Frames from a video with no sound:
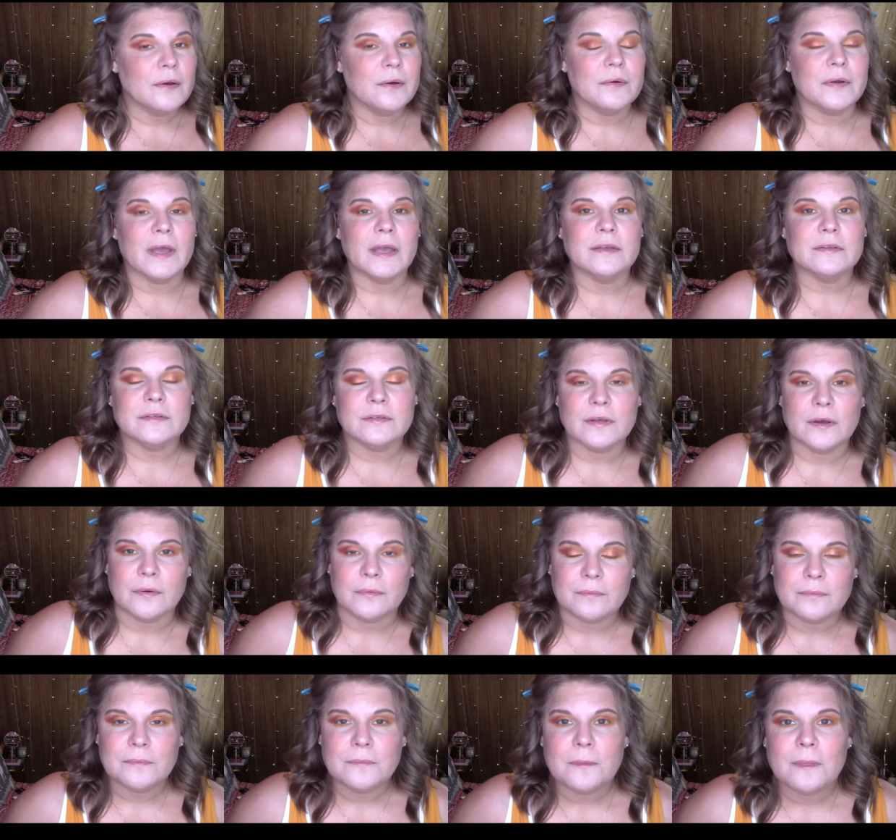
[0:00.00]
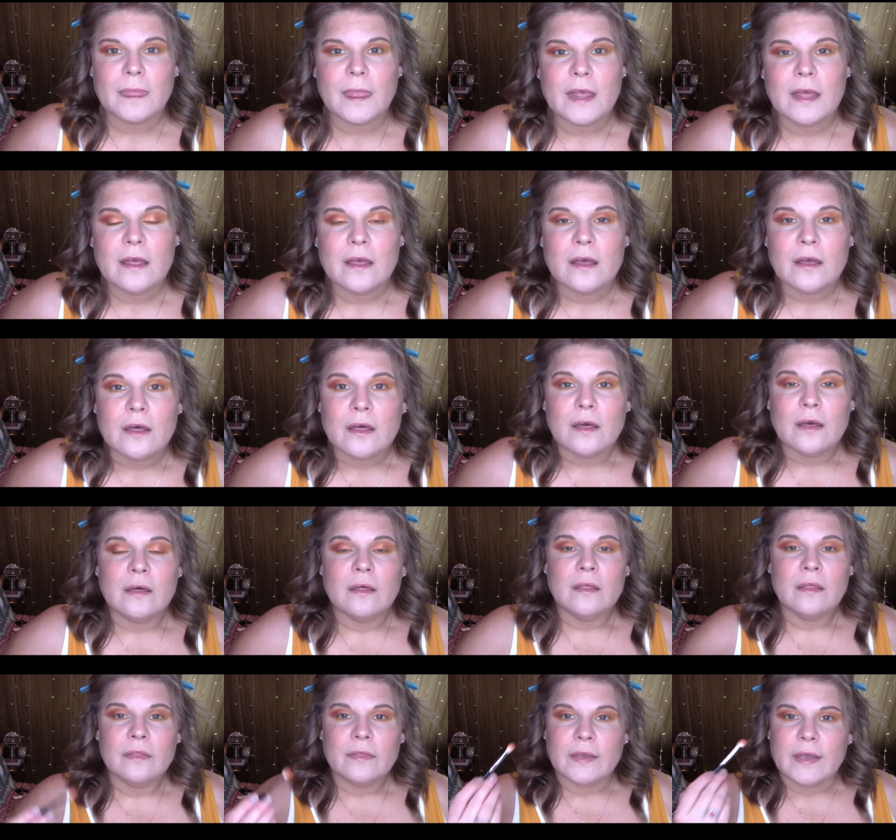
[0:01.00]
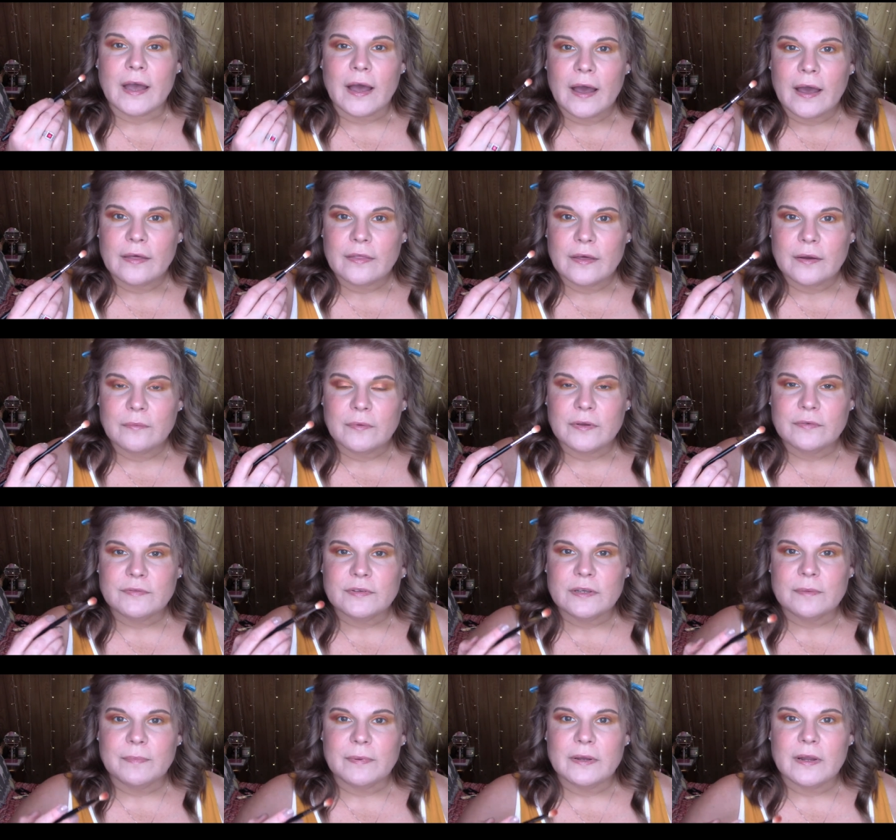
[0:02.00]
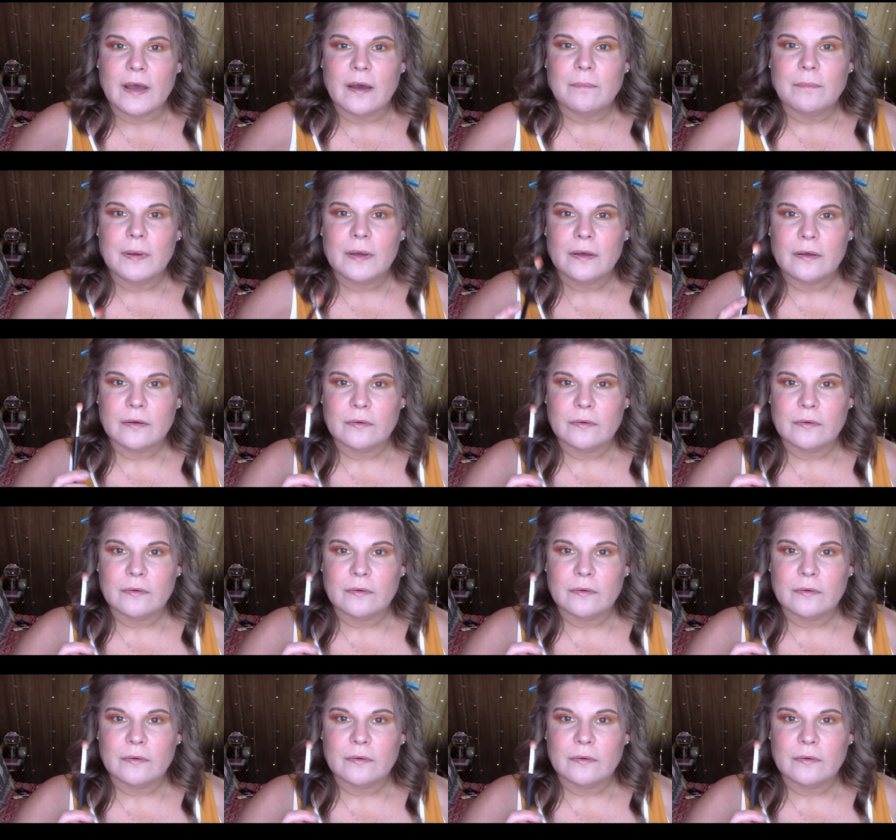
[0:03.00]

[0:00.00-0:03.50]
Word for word: Okay, so the eye that we've deepened up